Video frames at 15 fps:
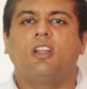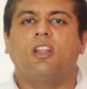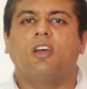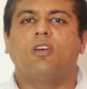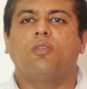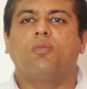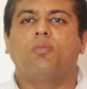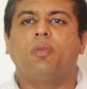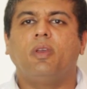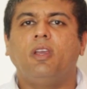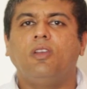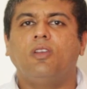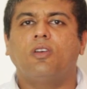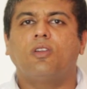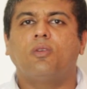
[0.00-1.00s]
Now,
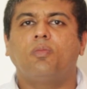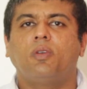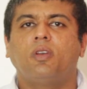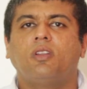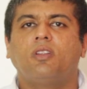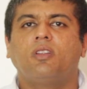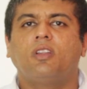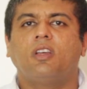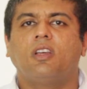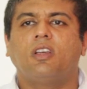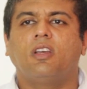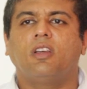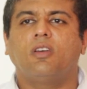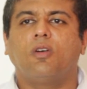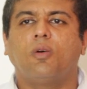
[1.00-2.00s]
being European,
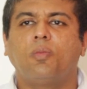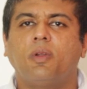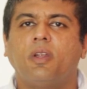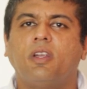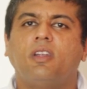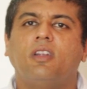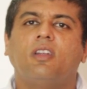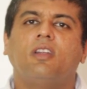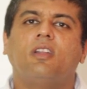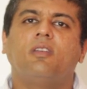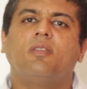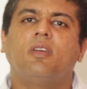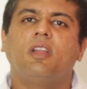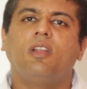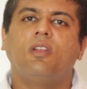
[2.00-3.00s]
they operated in
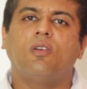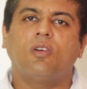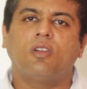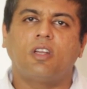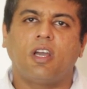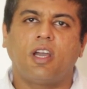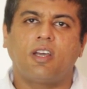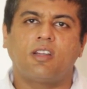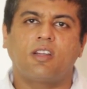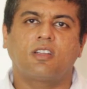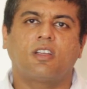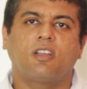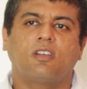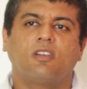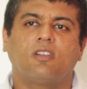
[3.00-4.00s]
a very
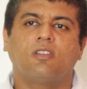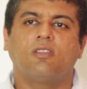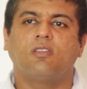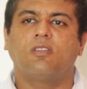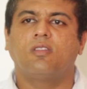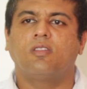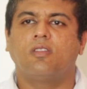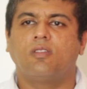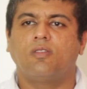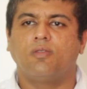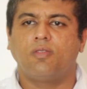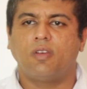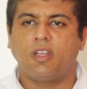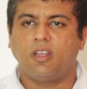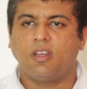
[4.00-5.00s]
non-hierarchical,
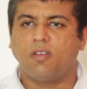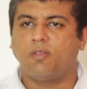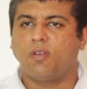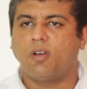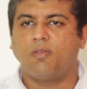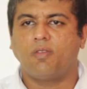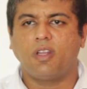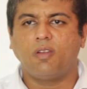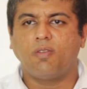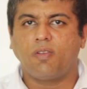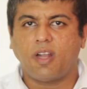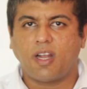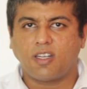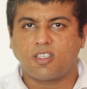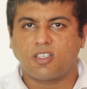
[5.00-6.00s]
a very
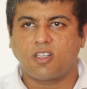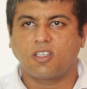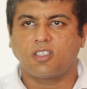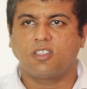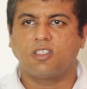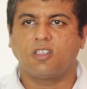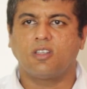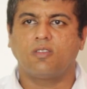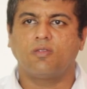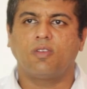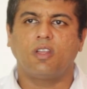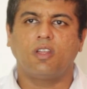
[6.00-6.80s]
flat structure,